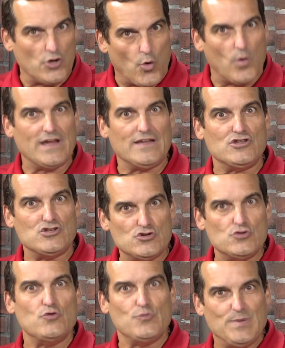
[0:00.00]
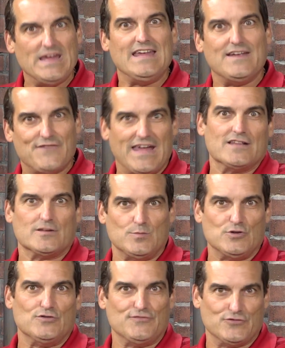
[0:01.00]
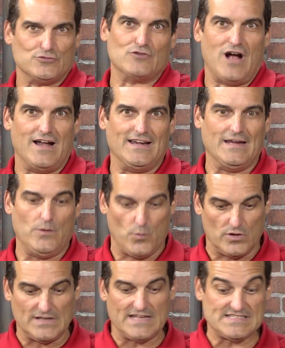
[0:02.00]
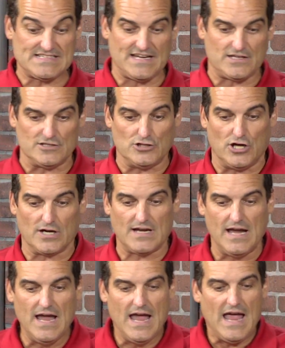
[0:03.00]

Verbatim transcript: going to be available for Ronnie? Well, let's take a look.